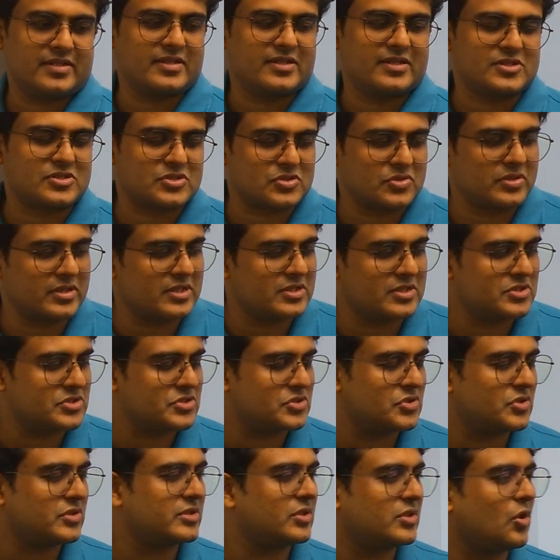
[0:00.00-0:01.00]
they should
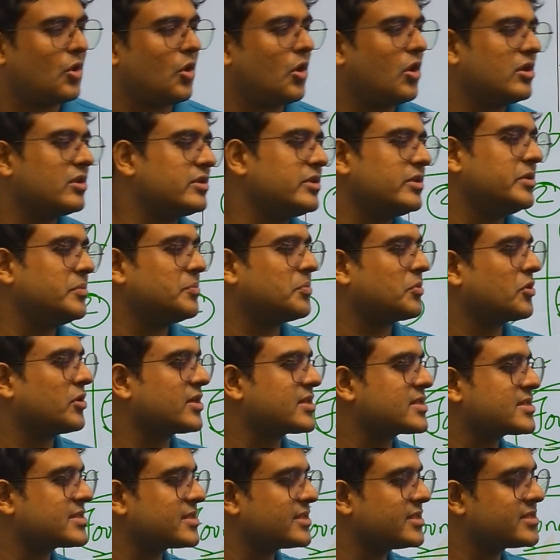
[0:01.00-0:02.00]
ensure that all the
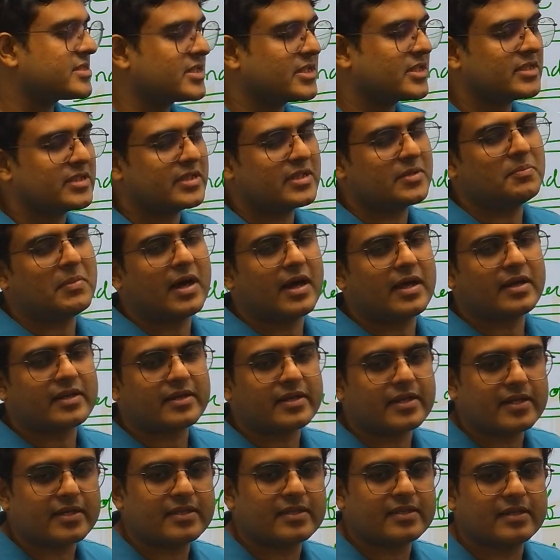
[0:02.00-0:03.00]
products reaching the
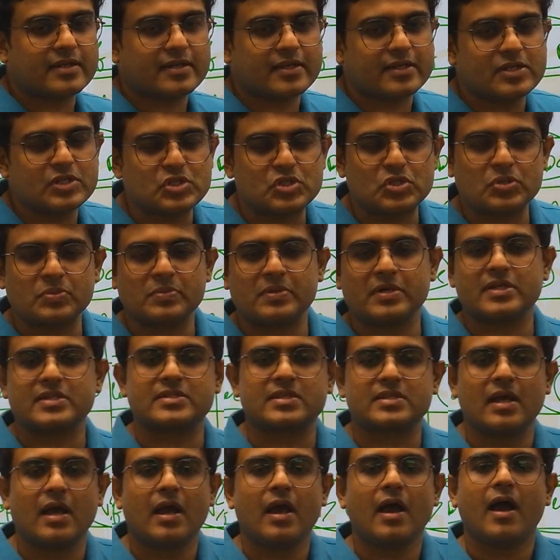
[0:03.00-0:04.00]
market, the consumers,
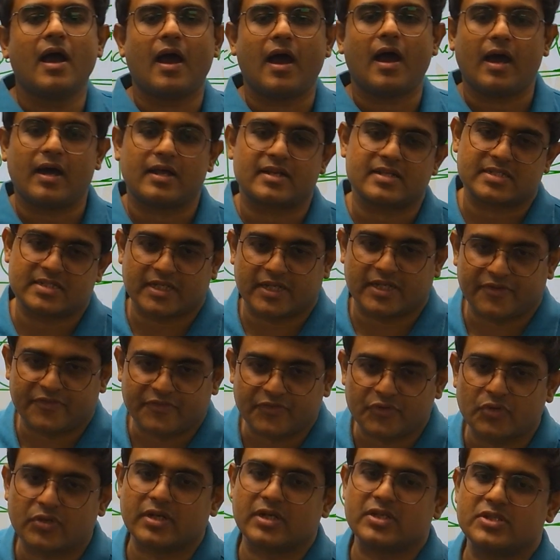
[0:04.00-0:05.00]
are safe to
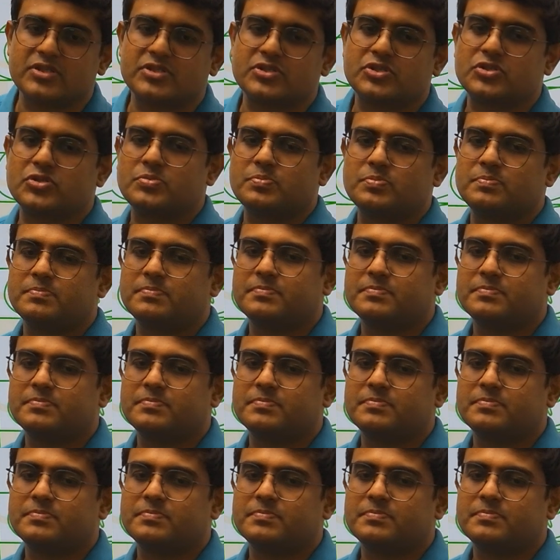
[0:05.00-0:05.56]
consume.